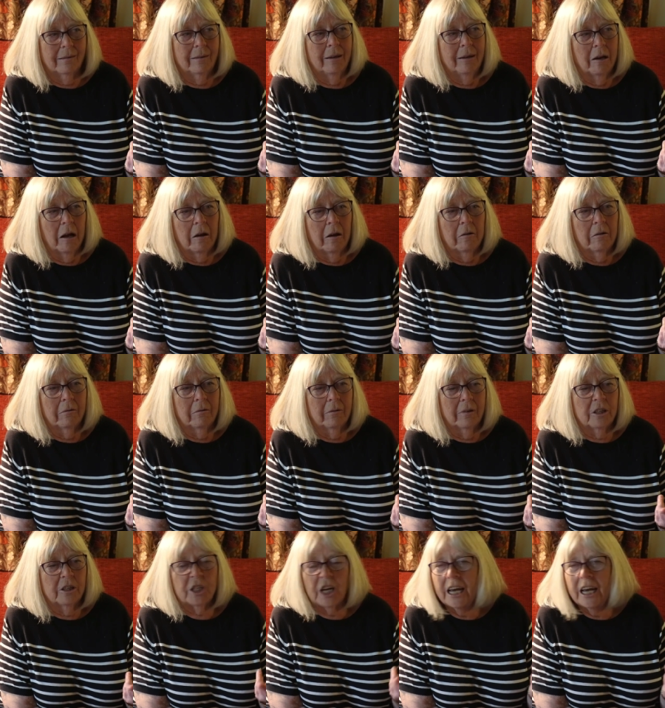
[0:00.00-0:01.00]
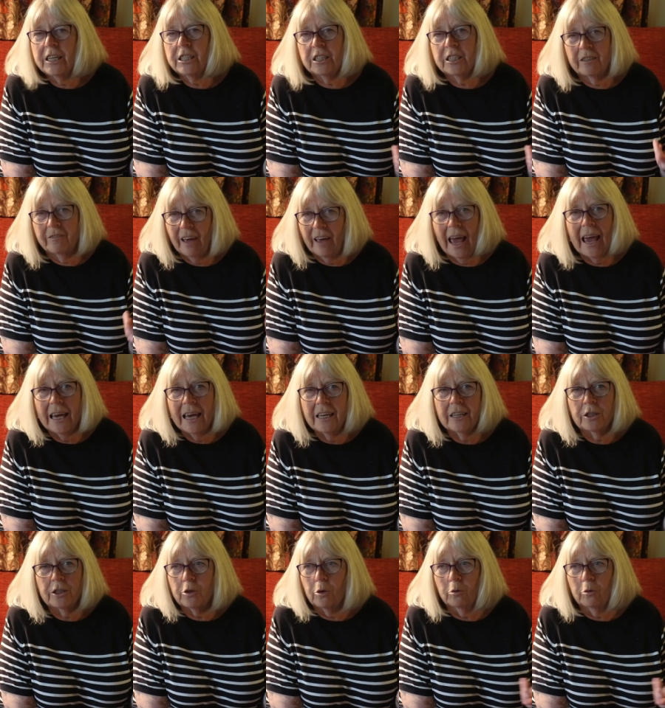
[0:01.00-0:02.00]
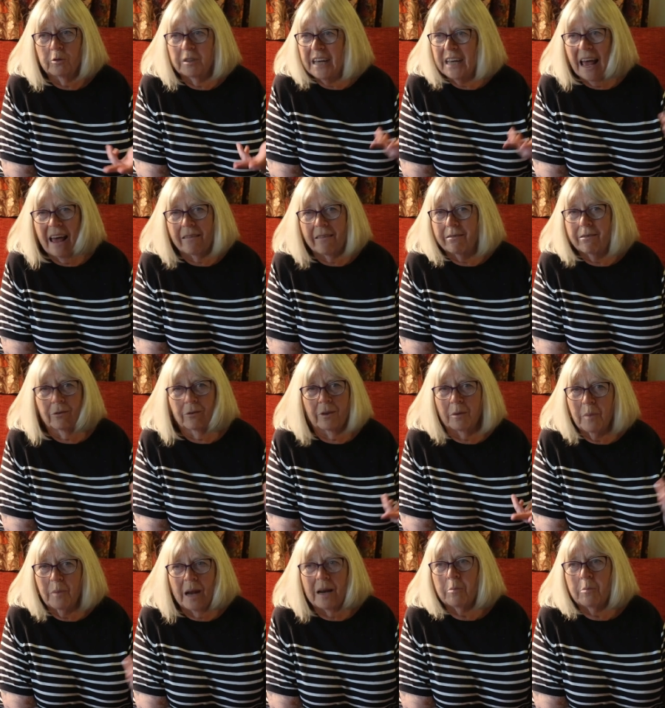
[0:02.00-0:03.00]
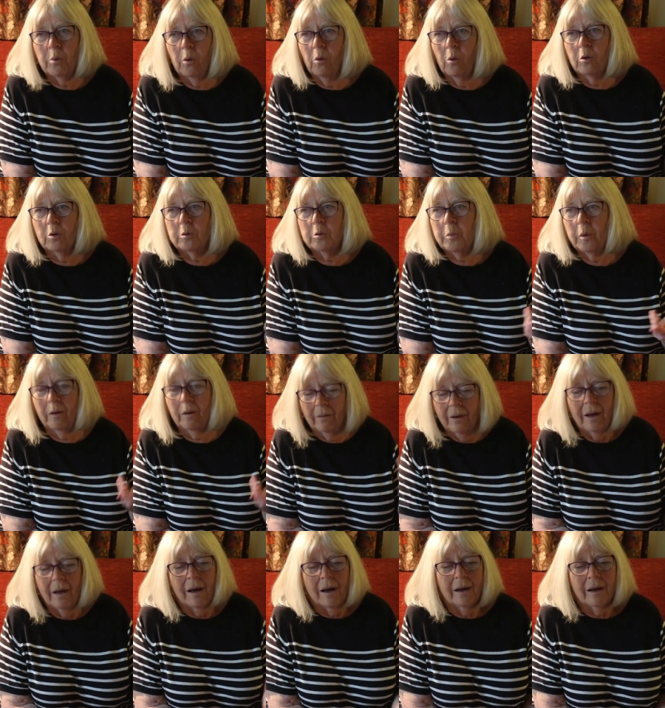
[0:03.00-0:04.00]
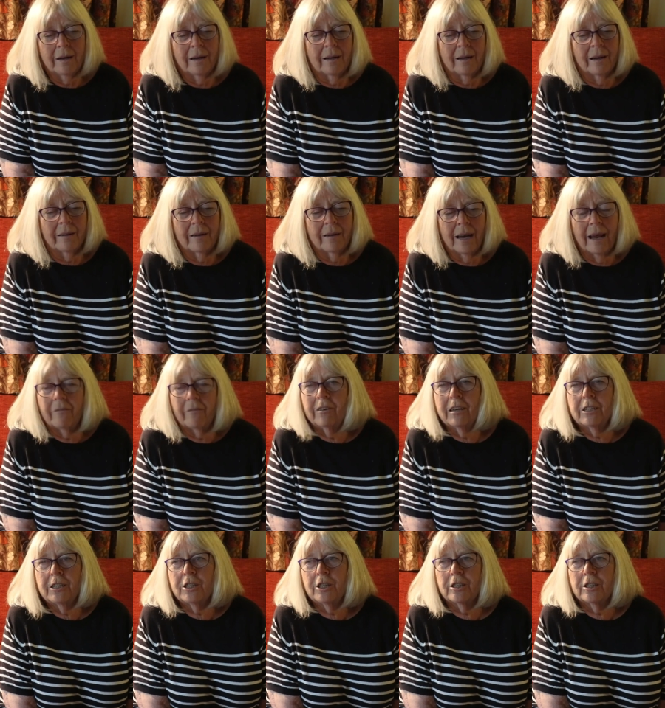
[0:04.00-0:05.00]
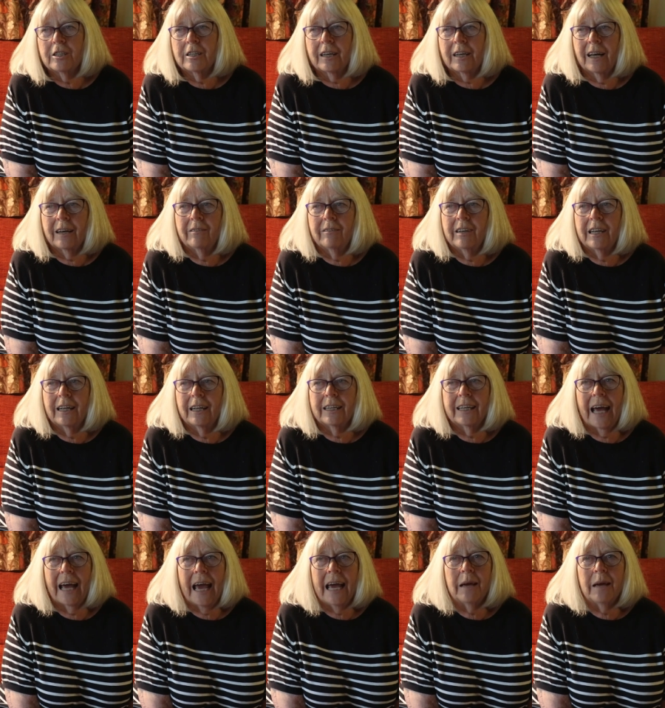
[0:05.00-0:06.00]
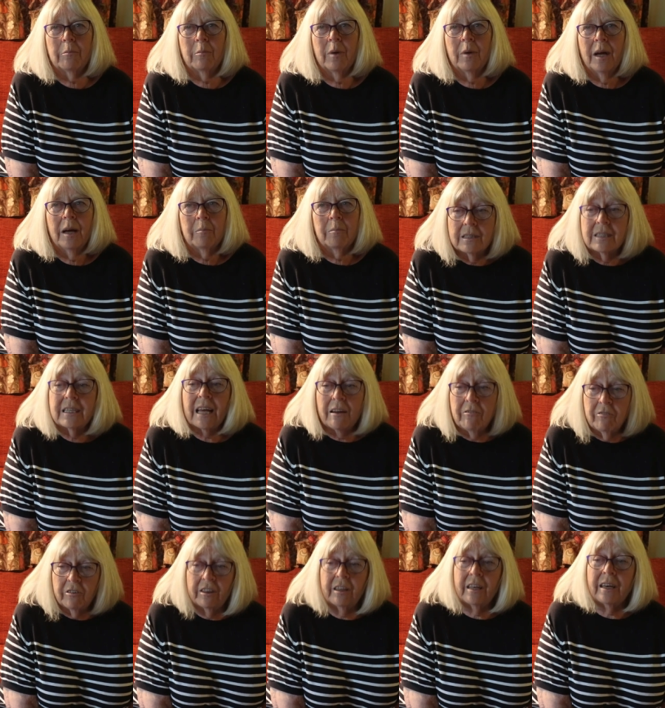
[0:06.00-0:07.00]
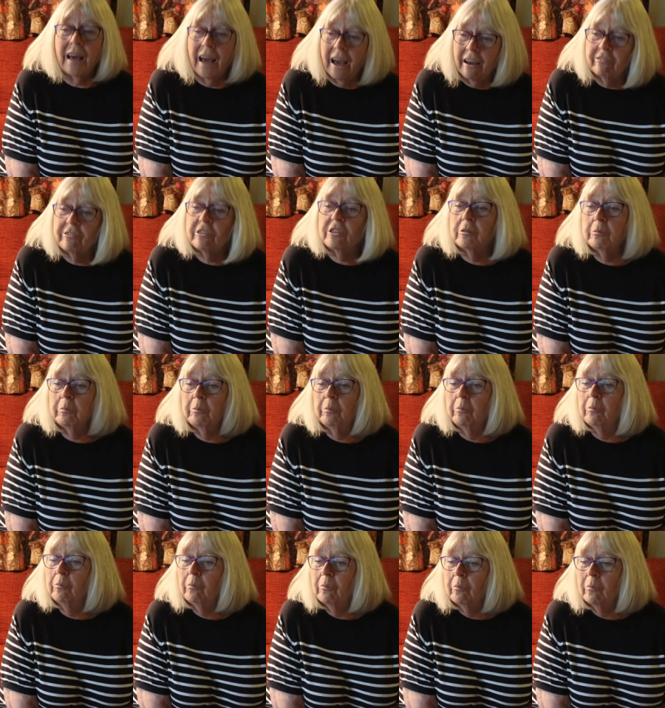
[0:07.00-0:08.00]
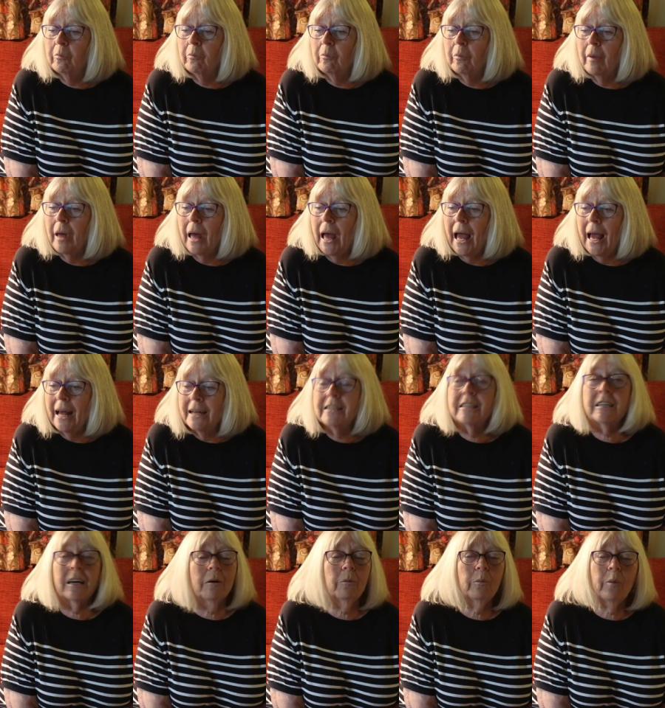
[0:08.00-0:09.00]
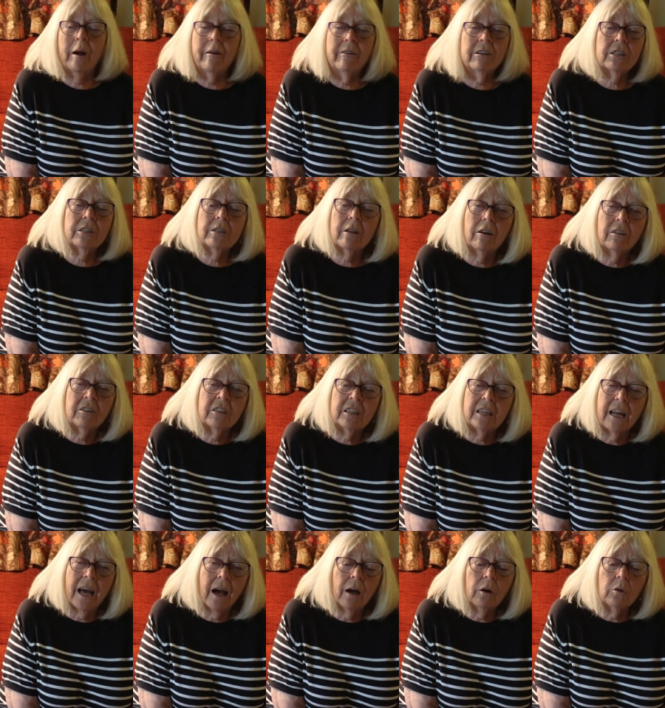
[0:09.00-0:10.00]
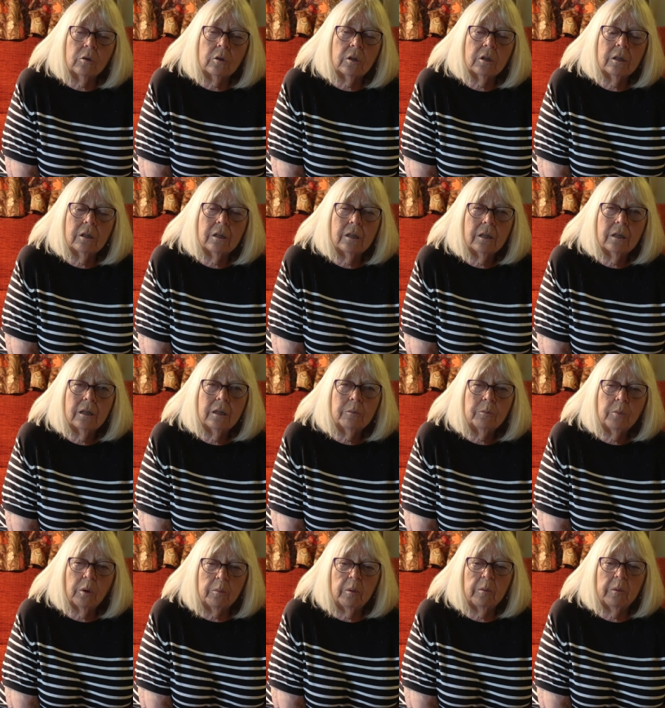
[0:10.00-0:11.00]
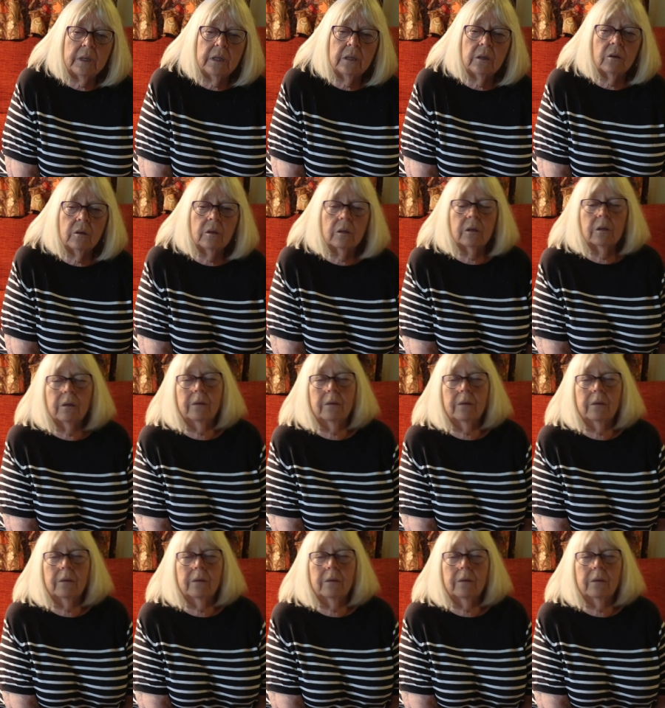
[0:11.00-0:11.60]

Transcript: you know the changes of age or death or the menopause, but and another level, it's just a kind of little game. Does everything have to end up where it started out? Probably not.